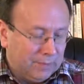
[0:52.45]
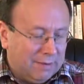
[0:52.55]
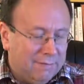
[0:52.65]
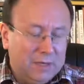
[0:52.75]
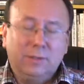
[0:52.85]
I
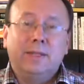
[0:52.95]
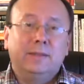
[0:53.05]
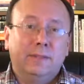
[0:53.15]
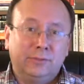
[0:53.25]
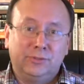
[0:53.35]
figured
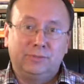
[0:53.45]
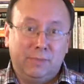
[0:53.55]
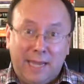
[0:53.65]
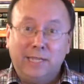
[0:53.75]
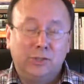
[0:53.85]
that
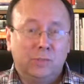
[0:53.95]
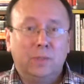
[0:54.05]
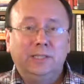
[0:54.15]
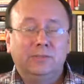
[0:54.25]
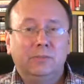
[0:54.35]
The Age of
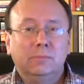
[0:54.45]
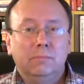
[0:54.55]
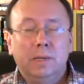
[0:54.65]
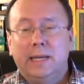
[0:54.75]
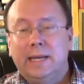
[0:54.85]
Reason,
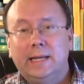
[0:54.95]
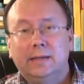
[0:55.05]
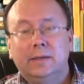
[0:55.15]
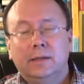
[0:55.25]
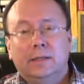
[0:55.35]
beginning
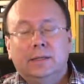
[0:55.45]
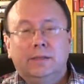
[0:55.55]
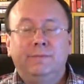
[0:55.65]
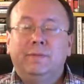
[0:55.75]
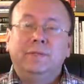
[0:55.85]
in the
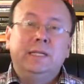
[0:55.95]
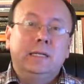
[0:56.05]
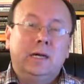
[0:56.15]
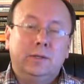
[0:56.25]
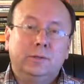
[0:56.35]

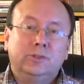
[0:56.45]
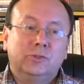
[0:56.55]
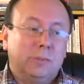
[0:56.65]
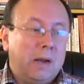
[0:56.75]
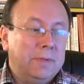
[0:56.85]
1500s, is
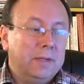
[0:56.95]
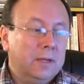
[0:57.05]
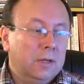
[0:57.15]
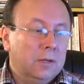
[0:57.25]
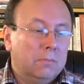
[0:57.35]
probably
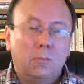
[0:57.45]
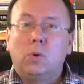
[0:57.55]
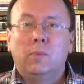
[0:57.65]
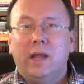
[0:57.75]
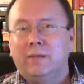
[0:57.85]
more
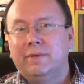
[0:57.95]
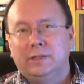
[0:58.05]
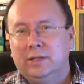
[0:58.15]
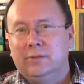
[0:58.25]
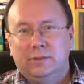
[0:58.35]
relevant
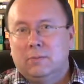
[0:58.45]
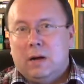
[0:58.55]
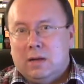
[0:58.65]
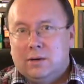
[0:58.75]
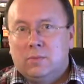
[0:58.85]
to the
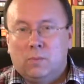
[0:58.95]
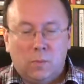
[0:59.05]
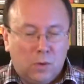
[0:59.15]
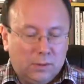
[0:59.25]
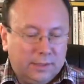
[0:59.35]
modern
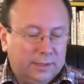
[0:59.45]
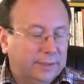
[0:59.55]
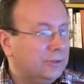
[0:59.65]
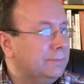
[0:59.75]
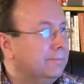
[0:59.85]
world, at
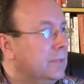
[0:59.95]
least.